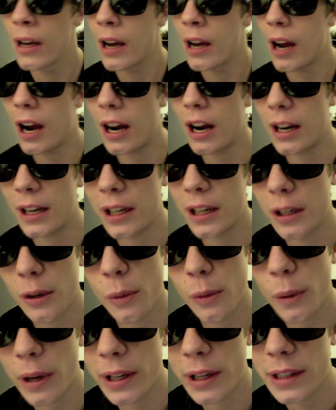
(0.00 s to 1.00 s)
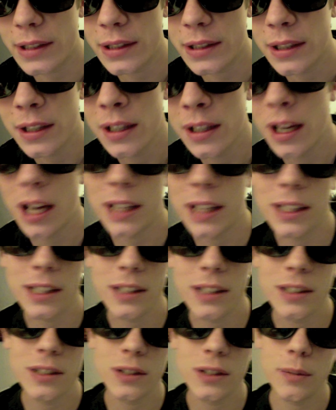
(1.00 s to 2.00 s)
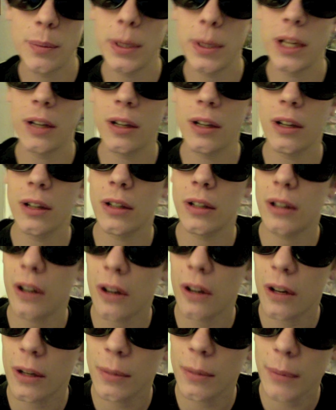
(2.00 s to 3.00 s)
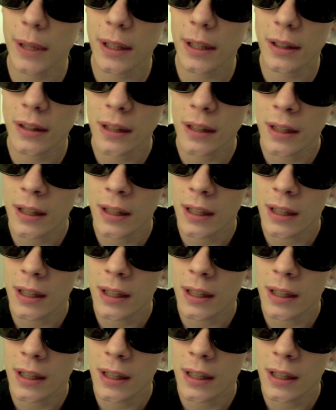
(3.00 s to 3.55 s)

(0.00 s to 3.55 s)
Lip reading: Alright, anyways, I think this should be a good card, man.